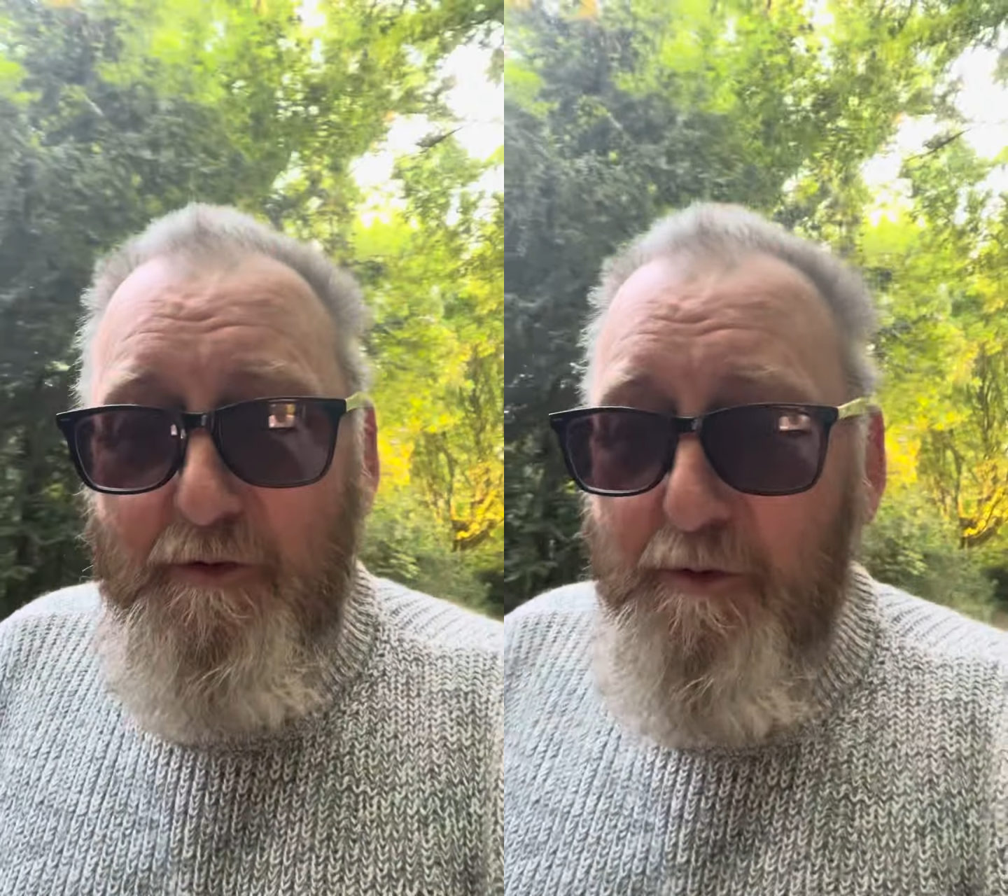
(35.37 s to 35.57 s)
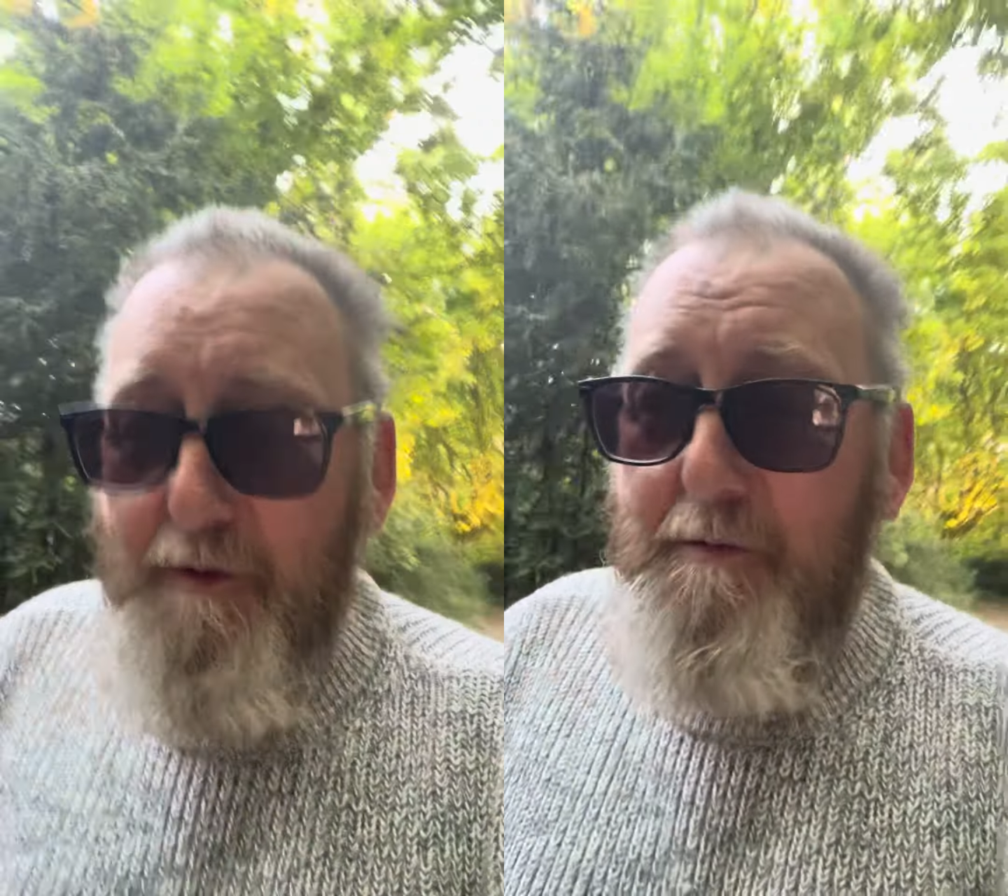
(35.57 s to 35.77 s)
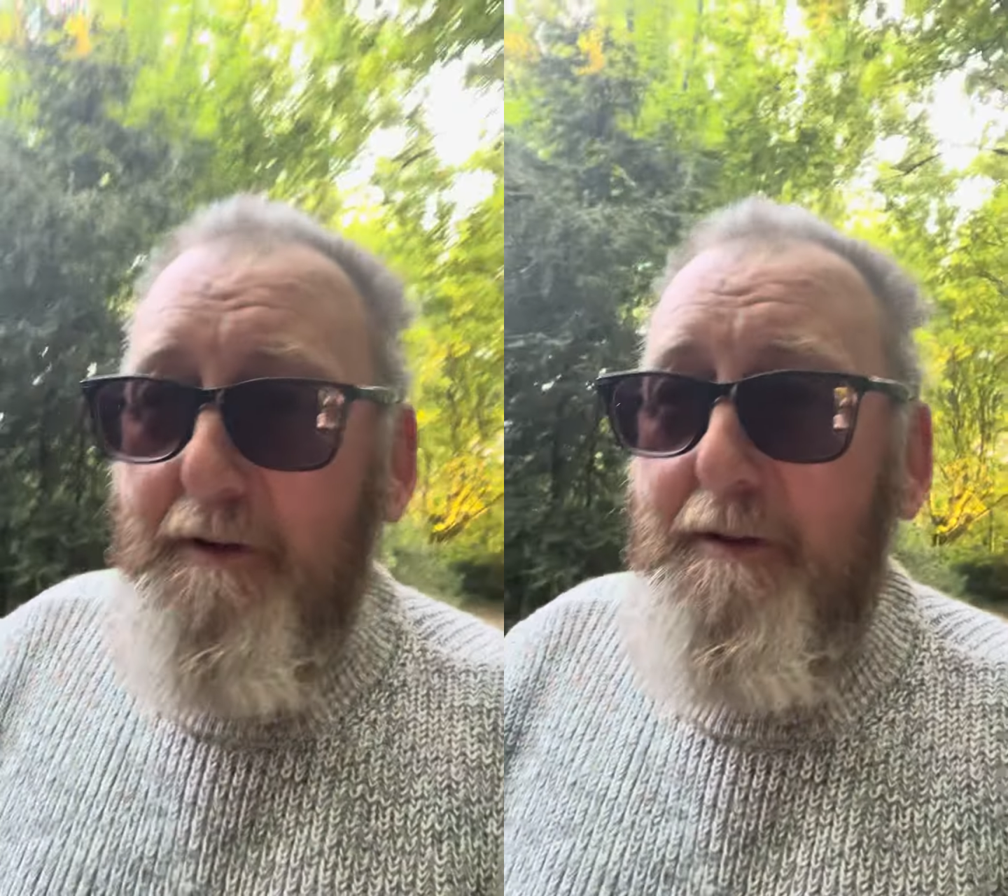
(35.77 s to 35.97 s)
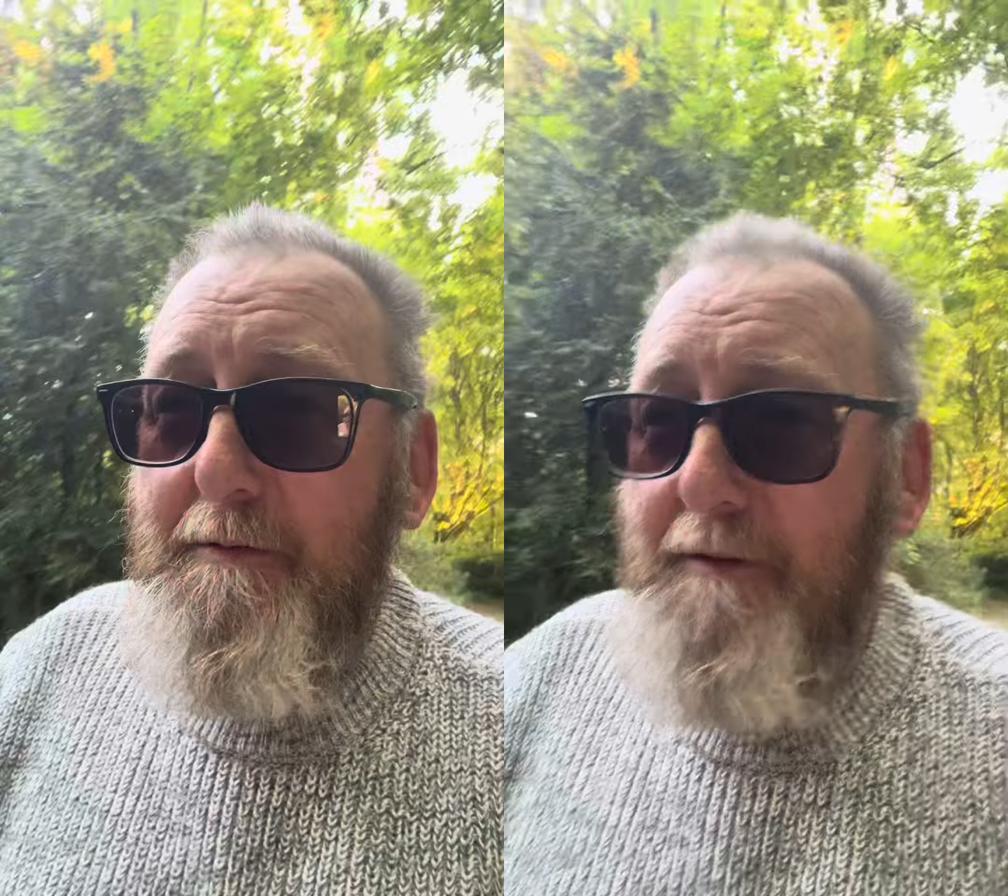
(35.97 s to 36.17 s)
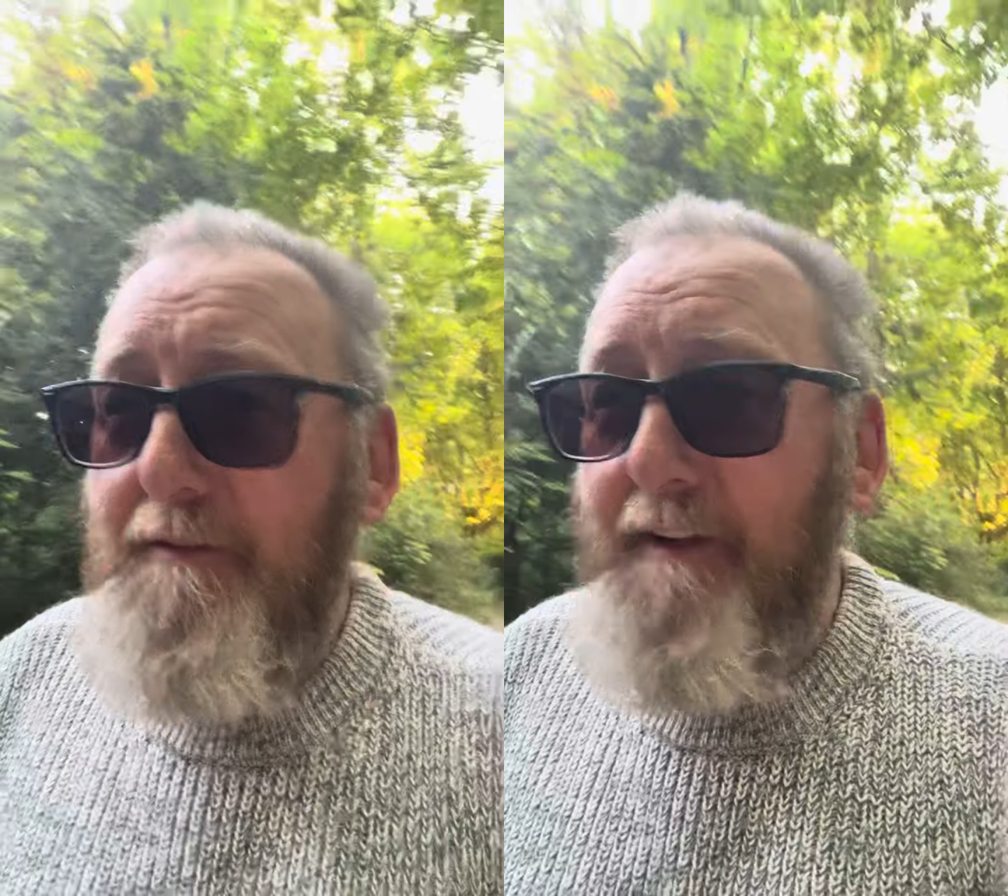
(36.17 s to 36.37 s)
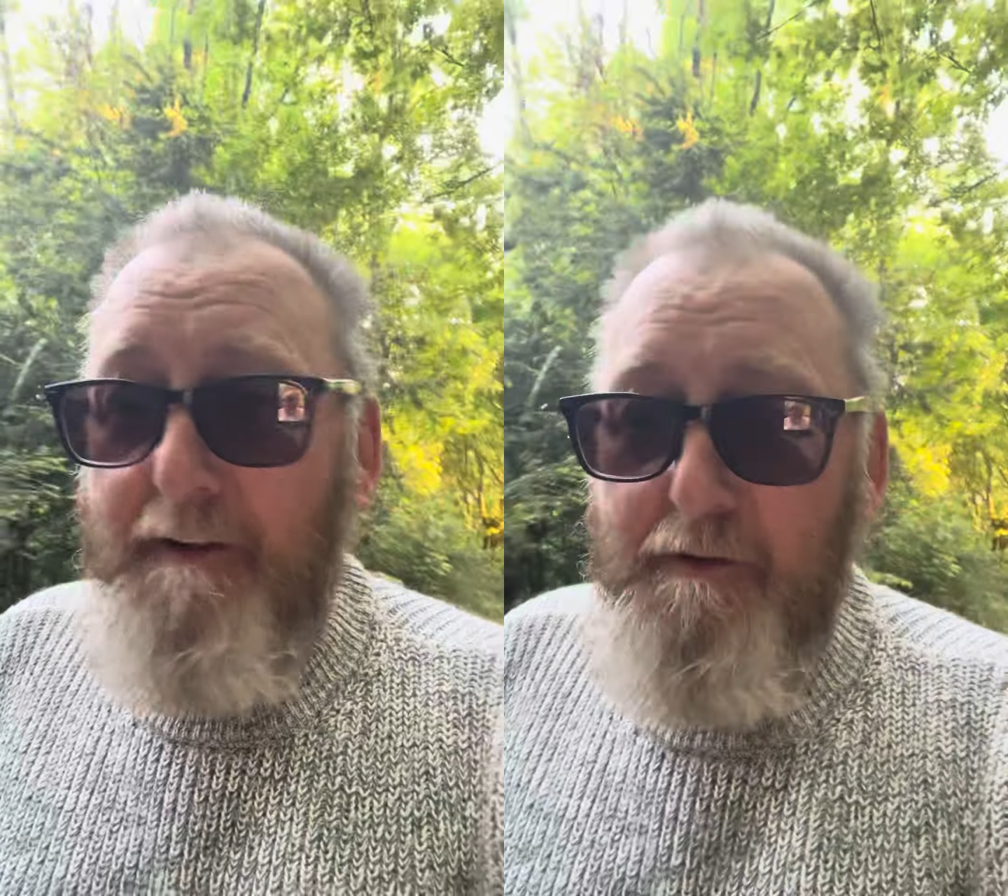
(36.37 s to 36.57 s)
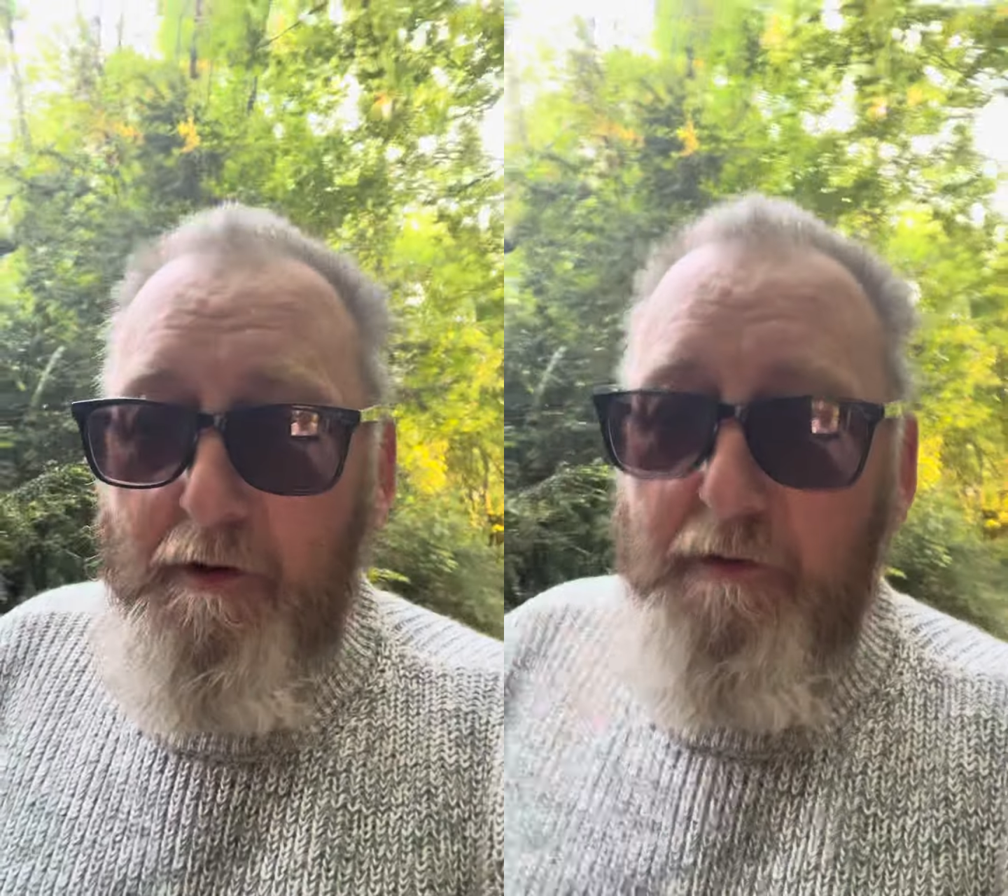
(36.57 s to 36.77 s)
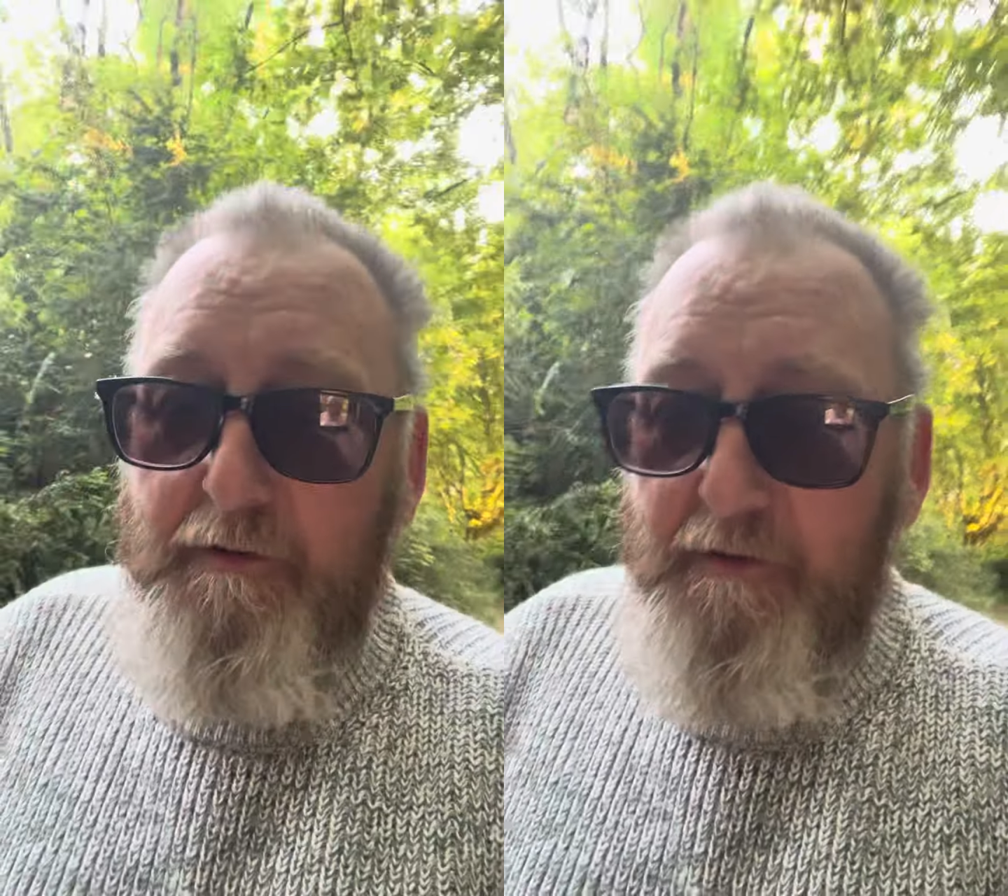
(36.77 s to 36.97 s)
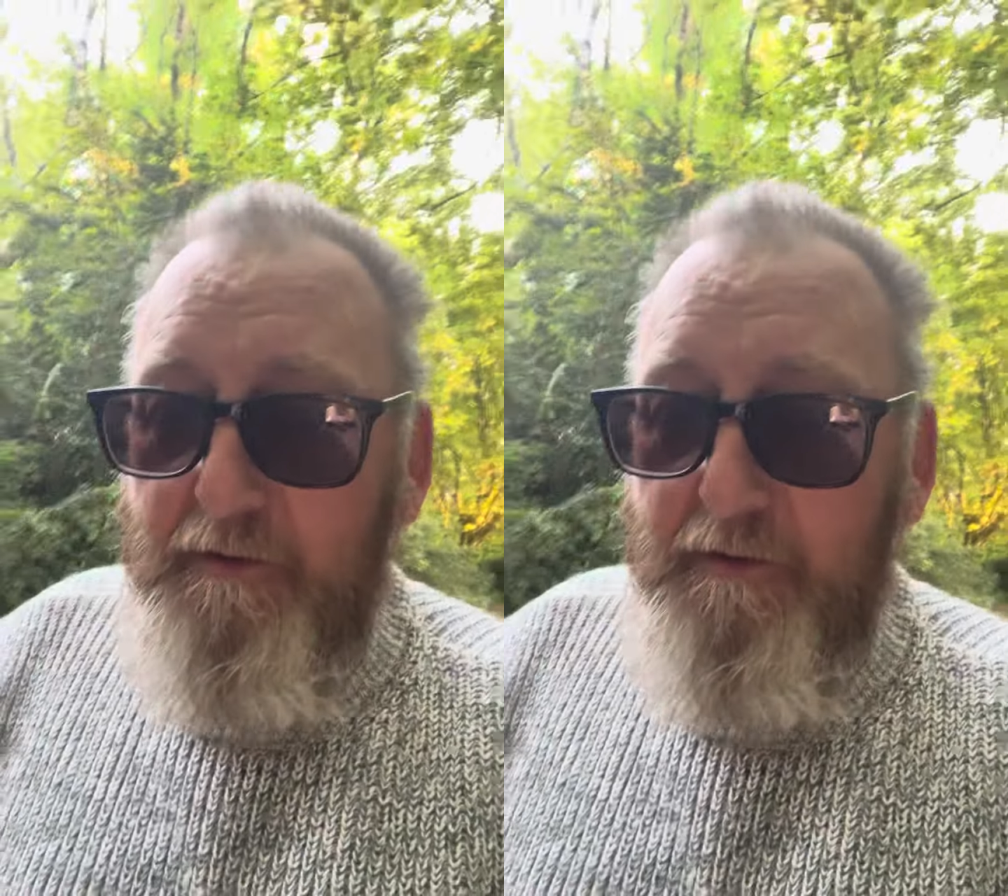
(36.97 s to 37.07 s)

would. Thank God.